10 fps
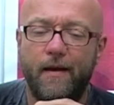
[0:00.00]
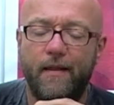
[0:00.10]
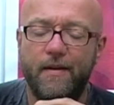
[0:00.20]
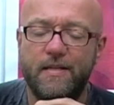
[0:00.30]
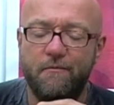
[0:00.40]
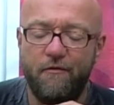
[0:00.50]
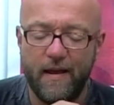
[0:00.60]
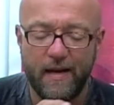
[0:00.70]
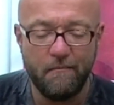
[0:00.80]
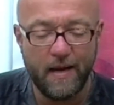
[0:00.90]
there's some
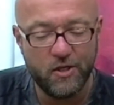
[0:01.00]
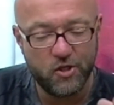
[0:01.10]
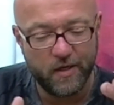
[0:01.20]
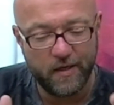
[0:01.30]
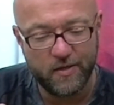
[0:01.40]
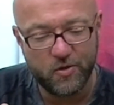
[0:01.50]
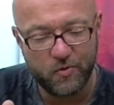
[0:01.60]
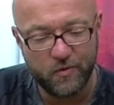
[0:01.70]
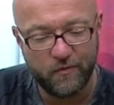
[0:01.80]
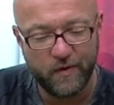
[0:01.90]
fairly major
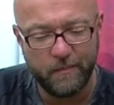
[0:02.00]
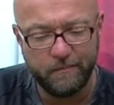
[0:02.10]
sort of